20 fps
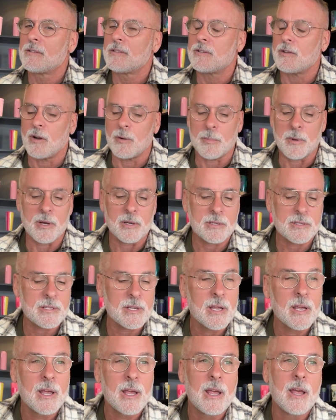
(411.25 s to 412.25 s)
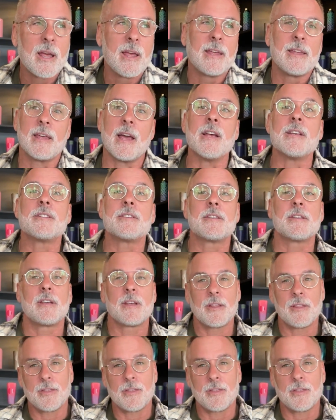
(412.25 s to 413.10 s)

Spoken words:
Starbucks. Yes,